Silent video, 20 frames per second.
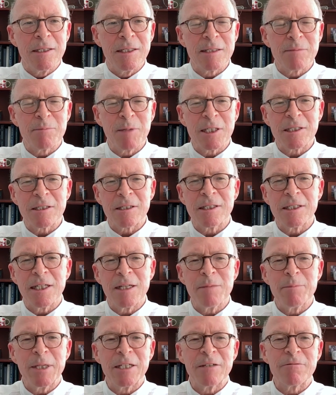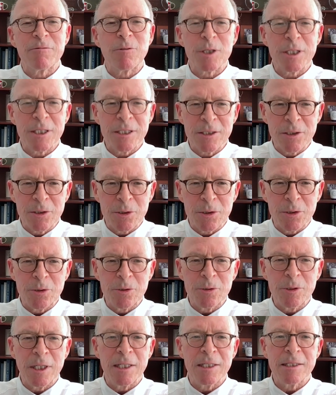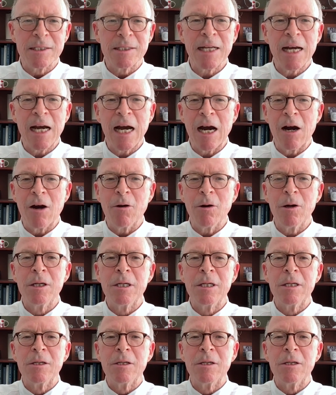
especially A beta 42, and tau,